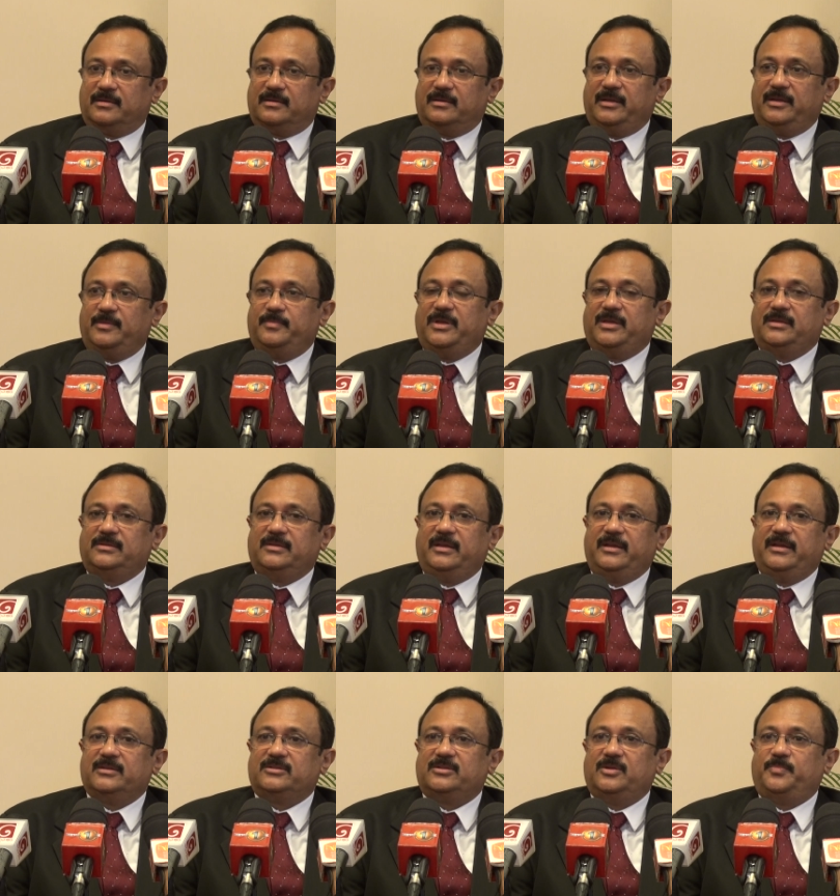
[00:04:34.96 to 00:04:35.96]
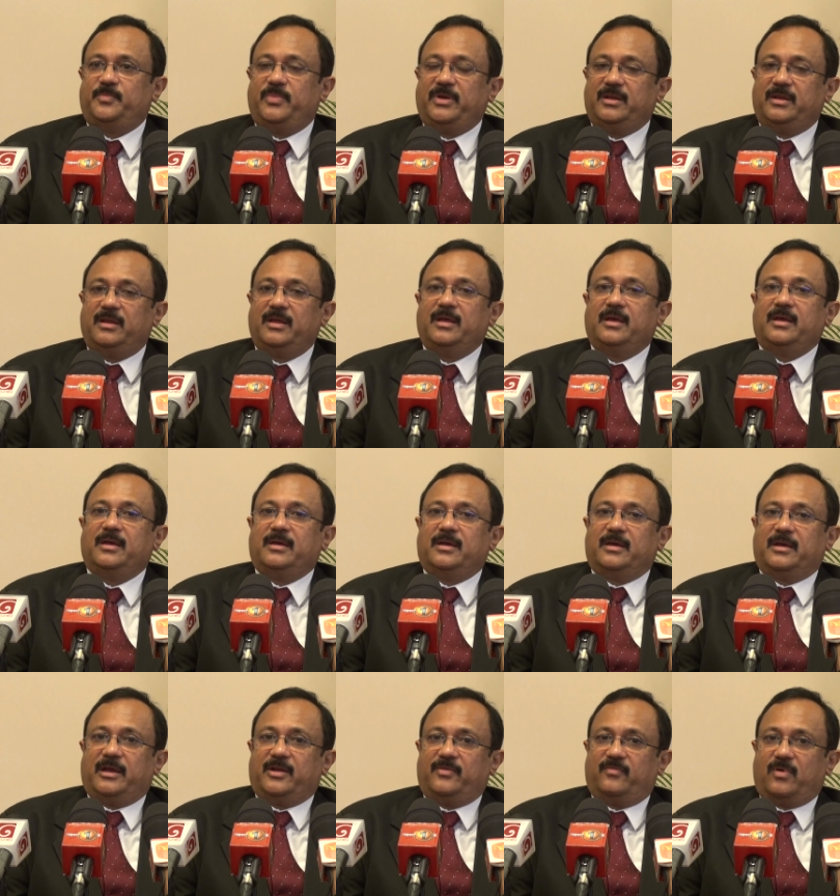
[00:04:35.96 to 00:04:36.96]
LEED means leadership in
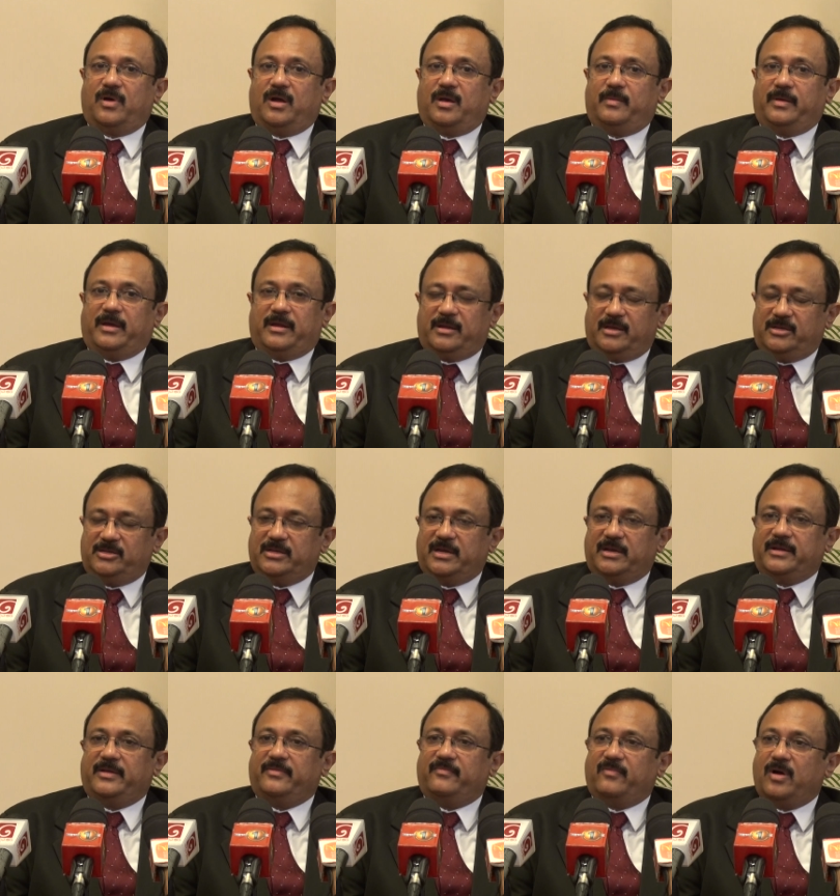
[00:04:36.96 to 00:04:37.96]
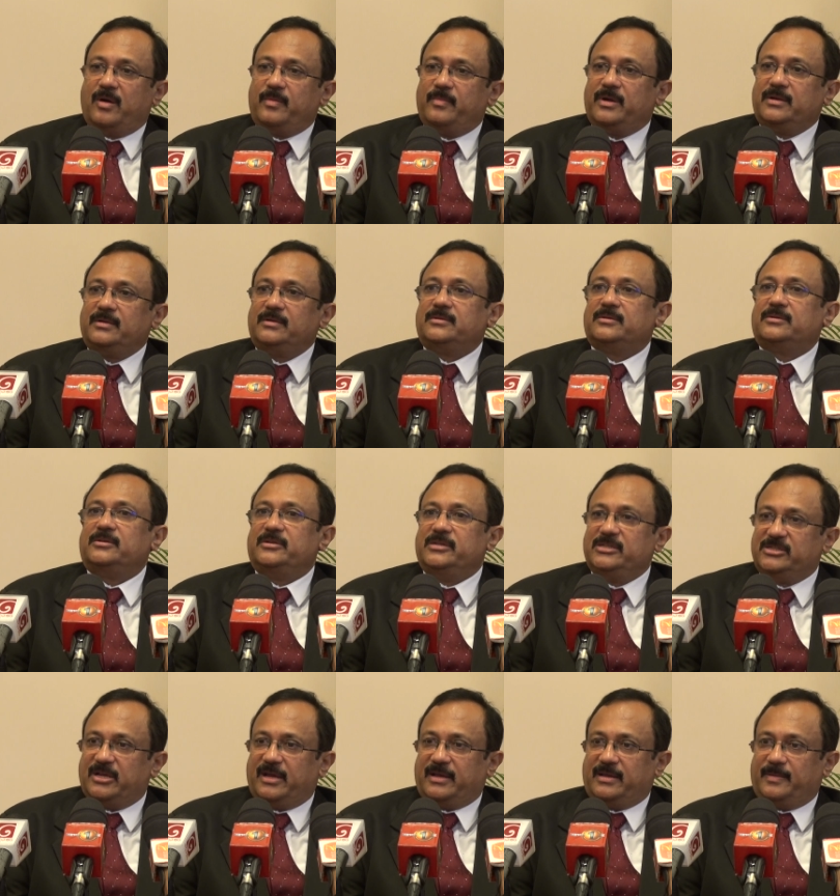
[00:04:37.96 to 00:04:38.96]
energy and environment
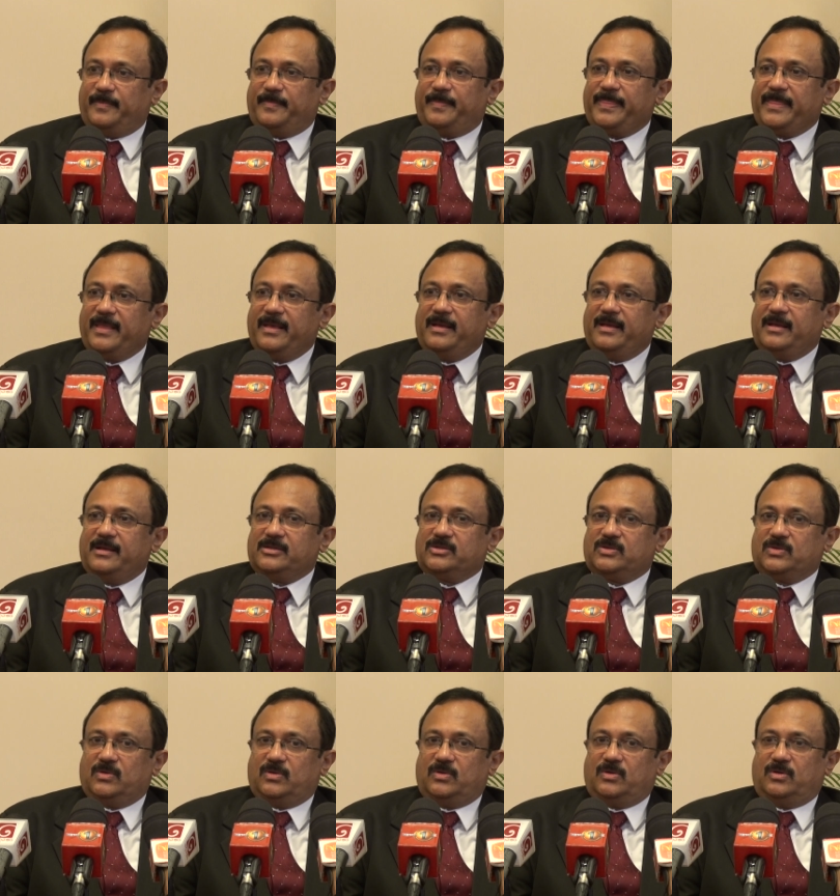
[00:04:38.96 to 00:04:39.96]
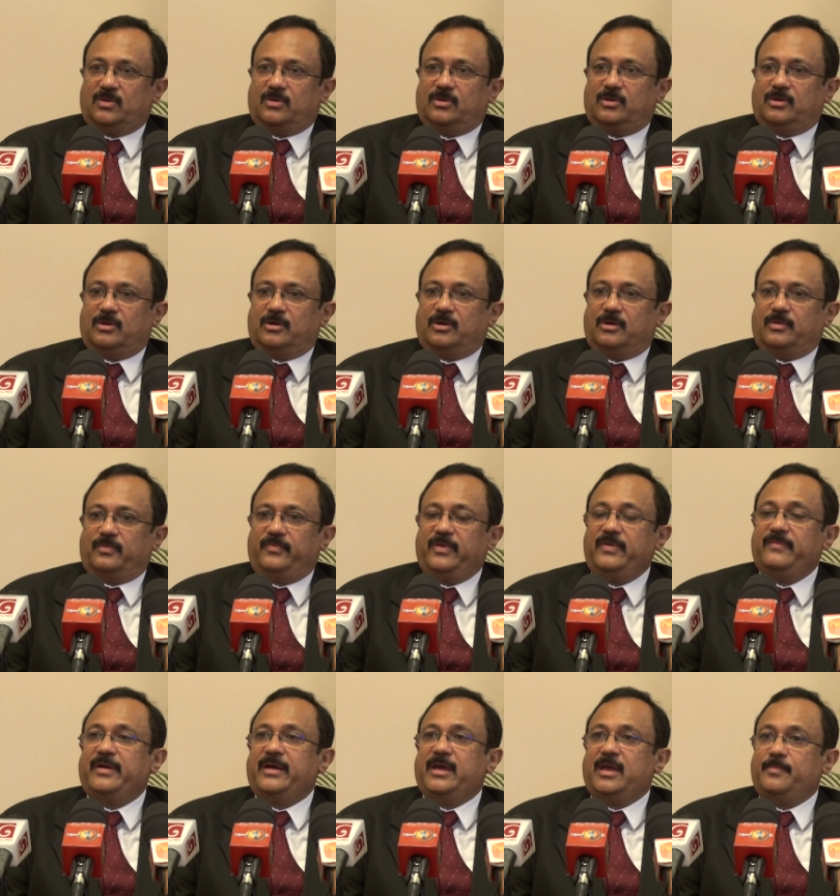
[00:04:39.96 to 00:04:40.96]
design. So we
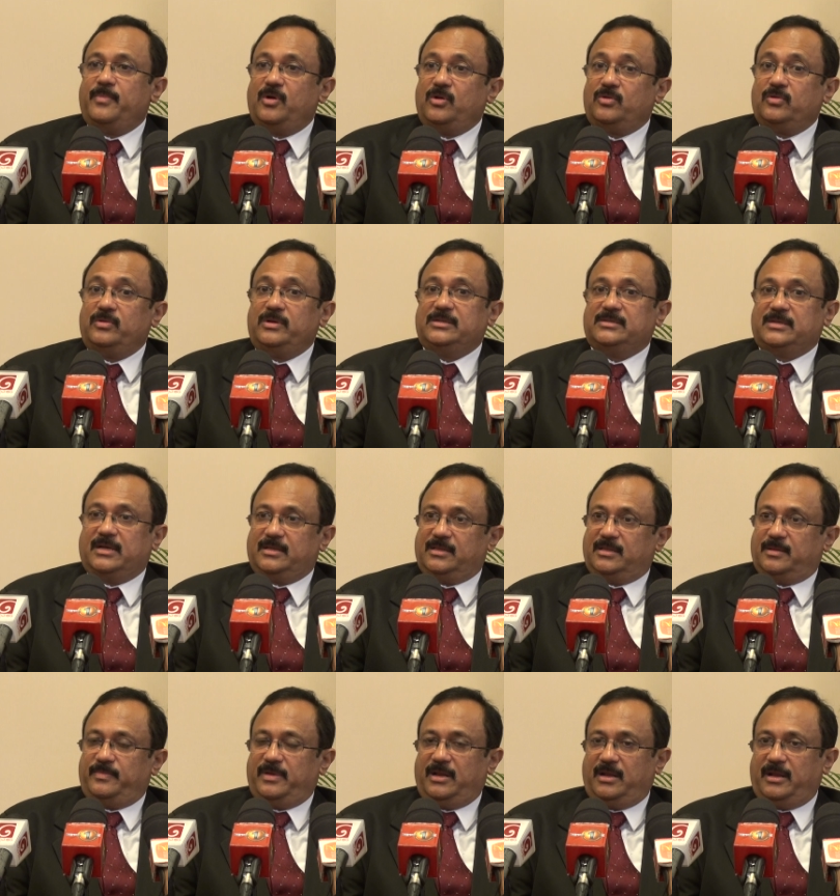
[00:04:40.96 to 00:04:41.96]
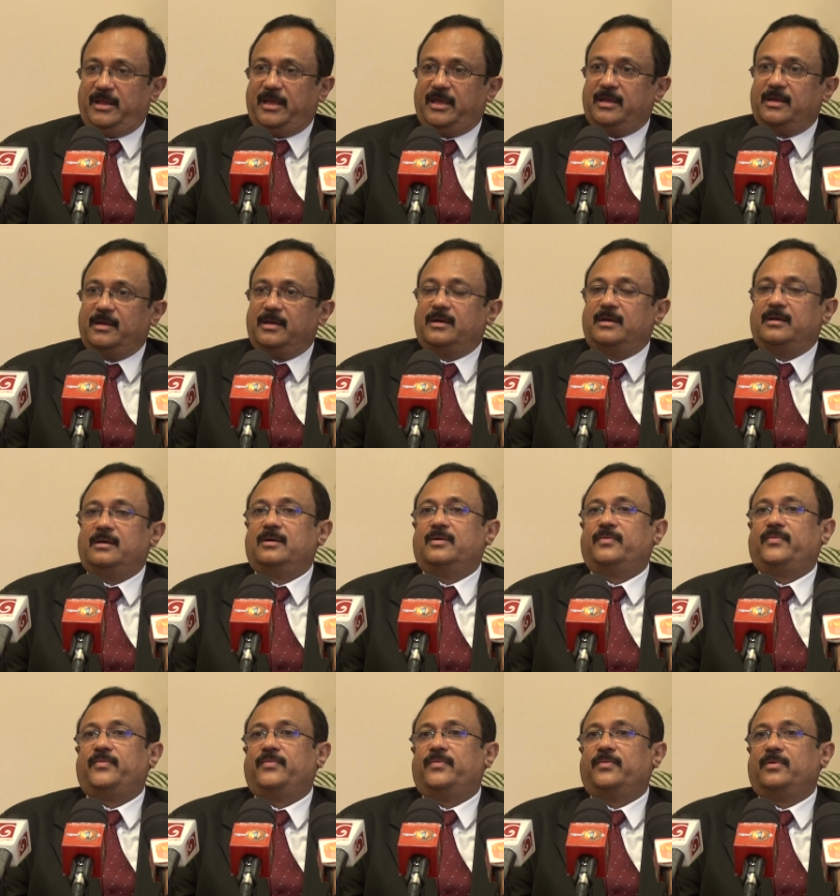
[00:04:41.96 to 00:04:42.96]
were able to design the building
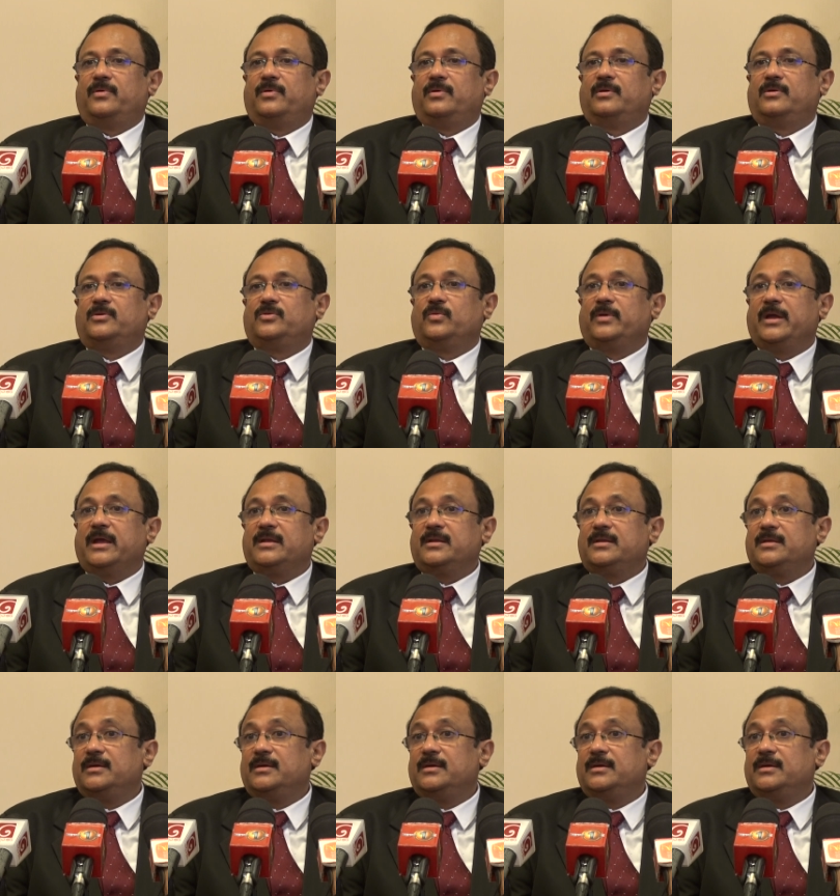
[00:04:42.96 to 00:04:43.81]
to get